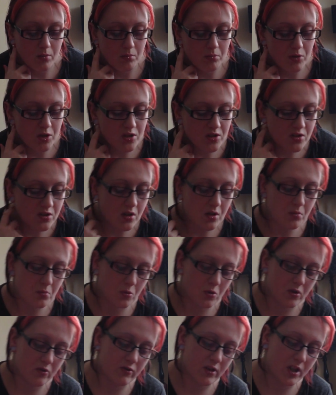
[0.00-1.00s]
because you don't
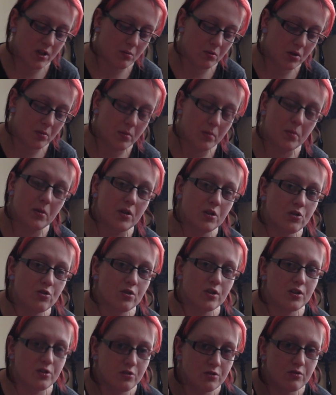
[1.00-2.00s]
really want to be putting
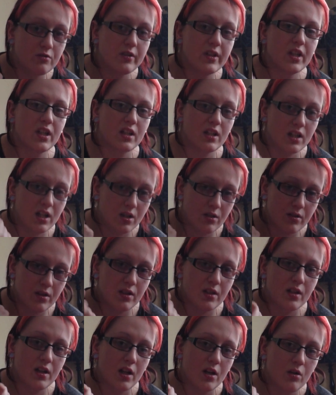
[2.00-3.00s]
dry jewellery in
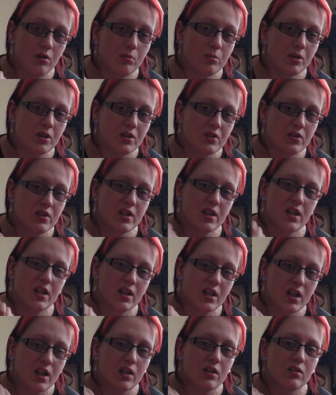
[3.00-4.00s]
and out because it
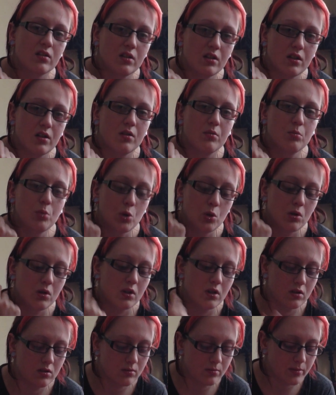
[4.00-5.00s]
can, you know, pull
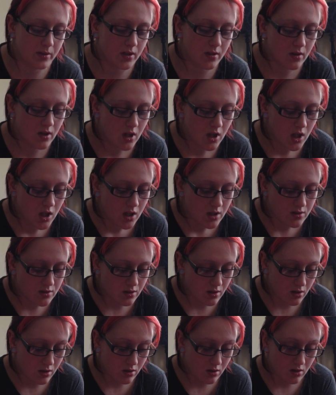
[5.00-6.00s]
a little bit.
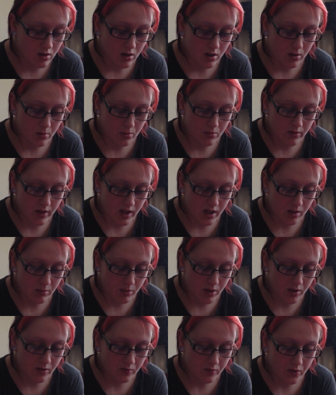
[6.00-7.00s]
So I would
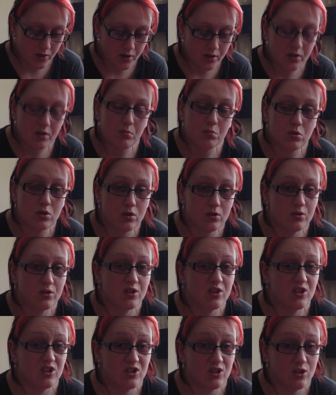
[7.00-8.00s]
recommend finding a
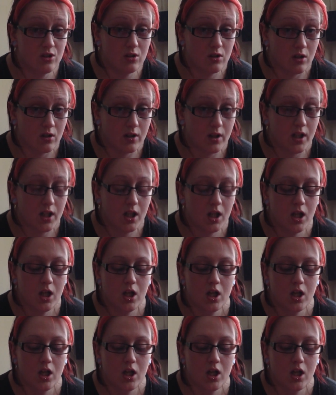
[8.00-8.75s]
product that you like,